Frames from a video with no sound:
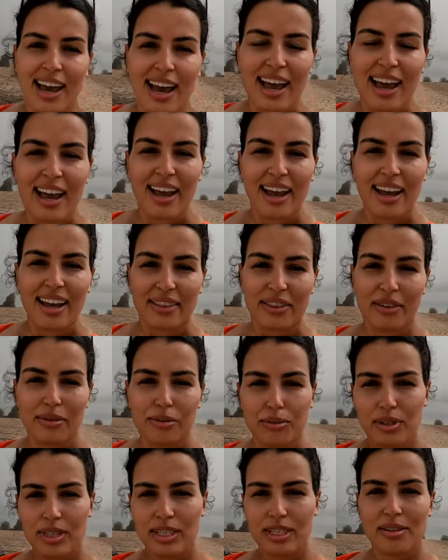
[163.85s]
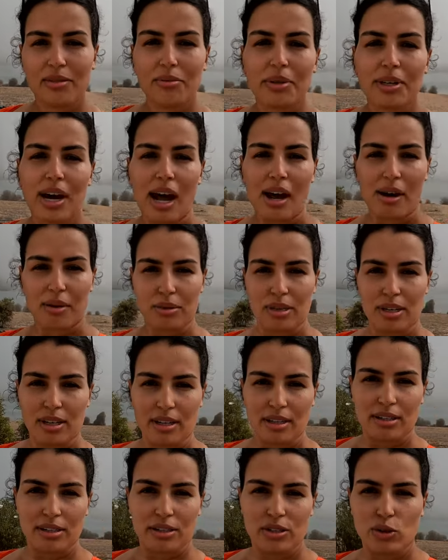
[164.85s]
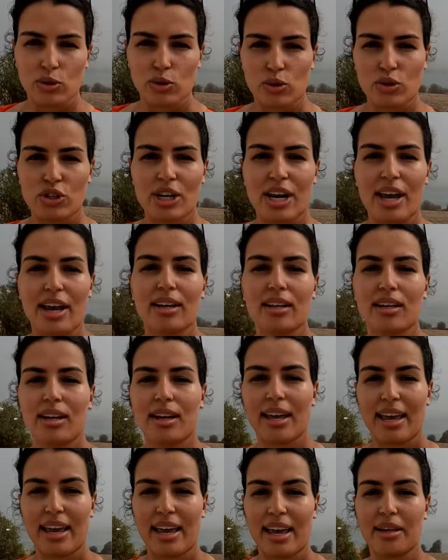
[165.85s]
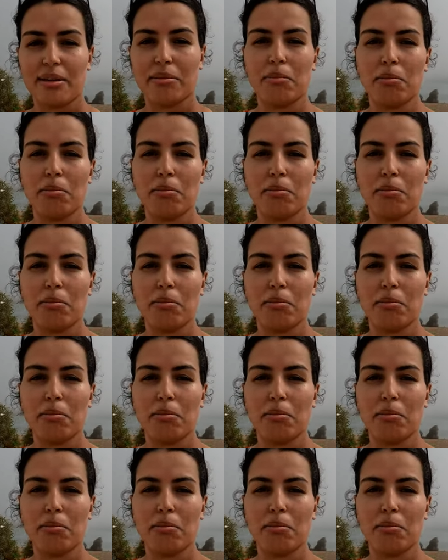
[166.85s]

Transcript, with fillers: And the reason we're out here is to check a